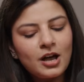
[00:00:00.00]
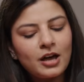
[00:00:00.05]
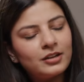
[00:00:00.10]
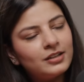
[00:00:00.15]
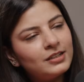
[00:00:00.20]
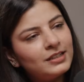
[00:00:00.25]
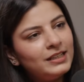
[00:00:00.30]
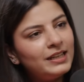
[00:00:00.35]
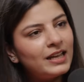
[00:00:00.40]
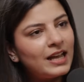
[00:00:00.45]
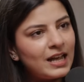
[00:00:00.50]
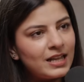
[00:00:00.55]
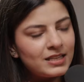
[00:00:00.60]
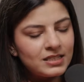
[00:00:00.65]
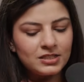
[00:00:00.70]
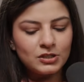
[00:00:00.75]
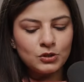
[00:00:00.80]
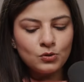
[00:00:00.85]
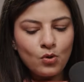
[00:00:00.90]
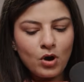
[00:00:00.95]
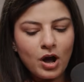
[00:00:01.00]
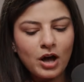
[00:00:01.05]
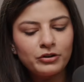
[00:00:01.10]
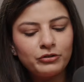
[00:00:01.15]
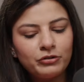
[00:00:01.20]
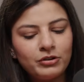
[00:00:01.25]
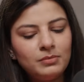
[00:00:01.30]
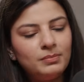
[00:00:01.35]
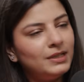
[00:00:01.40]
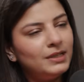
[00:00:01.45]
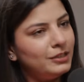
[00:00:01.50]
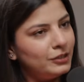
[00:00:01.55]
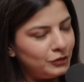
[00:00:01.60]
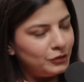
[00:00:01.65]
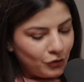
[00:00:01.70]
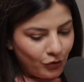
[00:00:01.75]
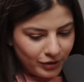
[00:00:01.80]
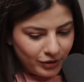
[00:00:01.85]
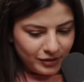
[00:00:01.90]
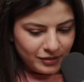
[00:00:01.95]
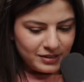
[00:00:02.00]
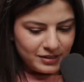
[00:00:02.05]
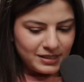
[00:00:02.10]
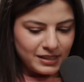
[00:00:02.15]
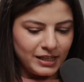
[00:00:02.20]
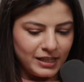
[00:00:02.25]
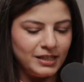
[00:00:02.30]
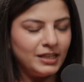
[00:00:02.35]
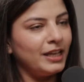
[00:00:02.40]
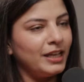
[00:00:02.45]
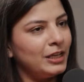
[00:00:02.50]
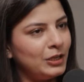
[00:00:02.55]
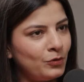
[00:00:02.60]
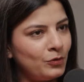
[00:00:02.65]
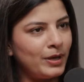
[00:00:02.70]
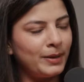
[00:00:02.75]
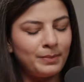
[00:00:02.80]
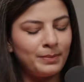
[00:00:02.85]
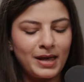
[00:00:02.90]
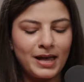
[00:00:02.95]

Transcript: currently has $200 million in AUM